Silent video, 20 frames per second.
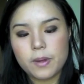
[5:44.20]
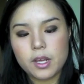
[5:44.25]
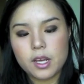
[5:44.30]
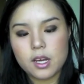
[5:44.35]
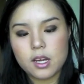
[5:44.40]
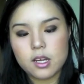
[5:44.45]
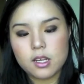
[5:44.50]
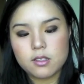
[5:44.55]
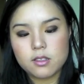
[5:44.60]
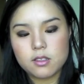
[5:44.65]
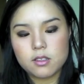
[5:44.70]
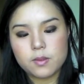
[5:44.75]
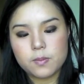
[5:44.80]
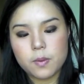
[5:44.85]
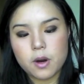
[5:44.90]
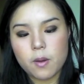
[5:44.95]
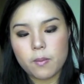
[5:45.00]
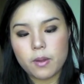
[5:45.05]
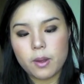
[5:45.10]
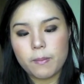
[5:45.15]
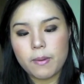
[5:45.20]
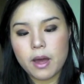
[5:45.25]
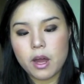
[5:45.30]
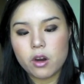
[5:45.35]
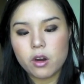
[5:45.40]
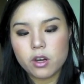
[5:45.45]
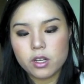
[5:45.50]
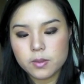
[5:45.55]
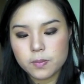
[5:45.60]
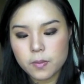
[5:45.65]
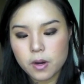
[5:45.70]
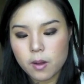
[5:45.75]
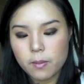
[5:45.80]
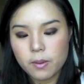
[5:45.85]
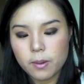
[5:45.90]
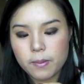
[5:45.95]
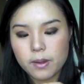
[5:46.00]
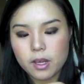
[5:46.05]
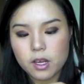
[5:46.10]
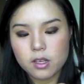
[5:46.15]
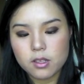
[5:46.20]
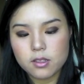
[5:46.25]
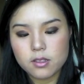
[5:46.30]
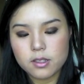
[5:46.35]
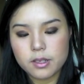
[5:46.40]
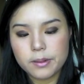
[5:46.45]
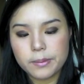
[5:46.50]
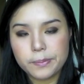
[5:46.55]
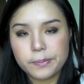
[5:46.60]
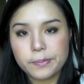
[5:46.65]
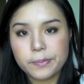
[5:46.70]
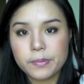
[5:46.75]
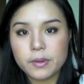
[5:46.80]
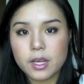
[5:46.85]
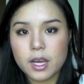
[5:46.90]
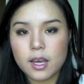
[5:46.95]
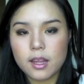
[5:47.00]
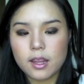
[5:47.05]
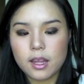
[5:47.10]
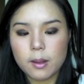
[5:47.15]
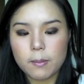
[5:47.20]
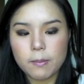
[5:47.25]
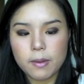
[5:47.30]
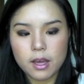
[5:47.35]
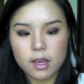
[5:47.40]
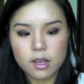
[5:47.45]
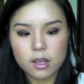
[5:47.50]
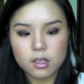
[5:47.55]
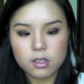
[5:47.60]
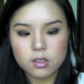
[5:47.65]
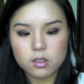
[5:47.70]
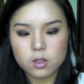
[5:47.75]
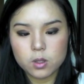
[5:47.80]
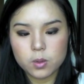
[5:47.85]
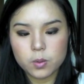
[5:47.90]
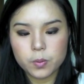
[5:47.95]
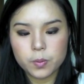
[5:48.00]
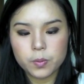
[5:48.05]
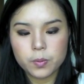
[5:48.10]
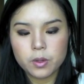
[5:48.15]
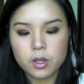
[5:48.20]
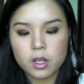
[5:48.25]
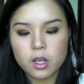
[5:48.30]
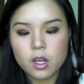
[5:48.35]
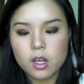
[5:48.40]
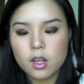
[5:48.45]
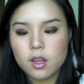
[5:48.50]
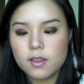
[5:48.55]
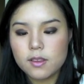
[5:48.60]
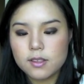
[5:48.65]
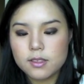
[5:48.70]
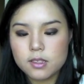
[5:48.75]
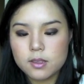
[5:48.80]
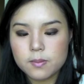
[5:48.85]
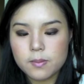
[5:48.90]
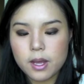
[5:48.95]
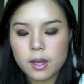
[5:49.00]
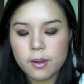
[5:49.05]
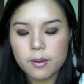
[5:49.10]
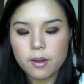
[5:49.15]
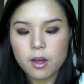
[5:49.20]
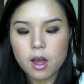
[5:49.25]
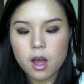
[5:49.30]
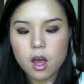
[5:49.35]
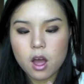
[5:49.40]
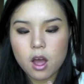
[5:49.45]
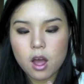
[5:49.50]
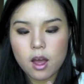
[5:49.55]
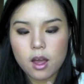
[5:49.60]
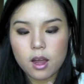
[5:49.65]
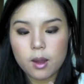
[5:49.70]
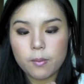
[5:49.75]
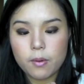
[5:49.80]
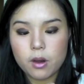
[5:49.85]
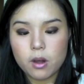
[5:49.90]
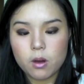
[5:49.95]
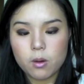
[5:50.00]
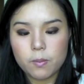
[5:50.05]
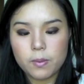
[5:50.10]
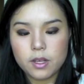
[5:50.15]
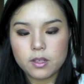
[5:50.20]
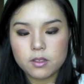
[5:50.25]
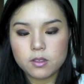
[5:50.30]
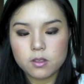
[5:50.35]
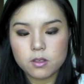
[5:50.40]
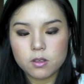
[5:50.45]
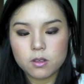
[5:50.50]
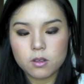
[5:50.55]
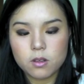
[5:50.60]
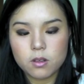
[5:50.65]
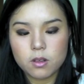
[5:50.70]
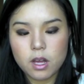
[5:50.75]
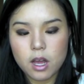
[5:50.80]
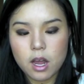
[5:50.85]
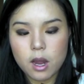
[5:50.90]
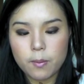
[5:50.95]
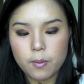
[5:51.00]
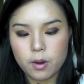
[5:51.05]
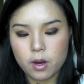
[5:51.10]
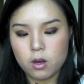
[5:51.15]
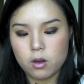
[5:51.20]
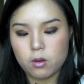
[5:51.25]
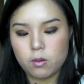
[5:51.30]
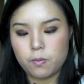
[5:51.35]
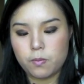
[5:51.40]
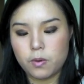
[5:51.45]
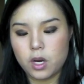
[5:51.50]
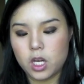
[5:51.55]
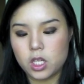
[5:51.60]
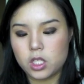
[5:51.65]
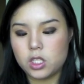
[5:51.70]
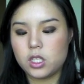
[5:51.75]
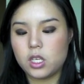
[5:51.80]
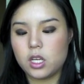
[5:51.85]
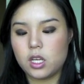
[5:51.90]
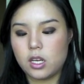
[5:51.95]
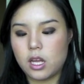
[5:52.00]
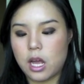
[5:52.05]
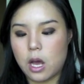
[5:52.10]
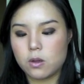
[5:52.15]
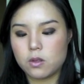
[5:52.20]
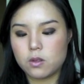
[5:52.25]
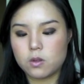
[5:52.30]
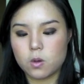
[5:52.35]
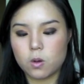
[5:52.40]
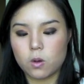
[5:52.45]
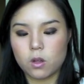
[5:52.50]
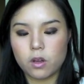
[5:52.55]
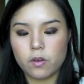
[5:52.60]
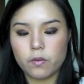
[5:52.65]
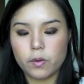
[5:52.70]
because probably better, it's probably because I like MAC. So this is my eyebrow brush, and now it's totally